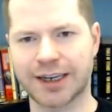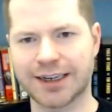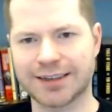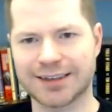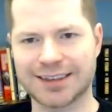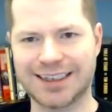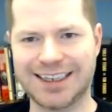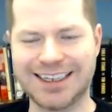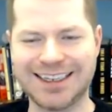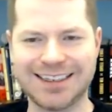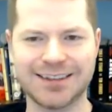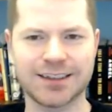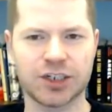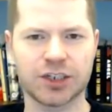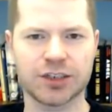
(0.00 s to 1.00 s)
gets
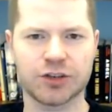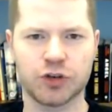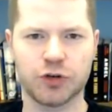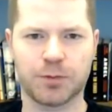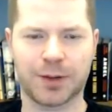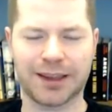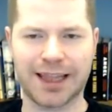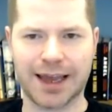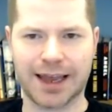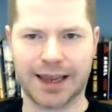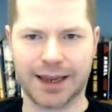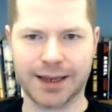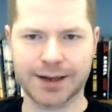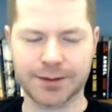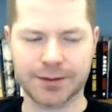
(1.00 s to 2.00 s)
easier to
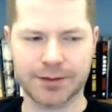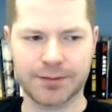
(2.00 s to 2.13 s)
play,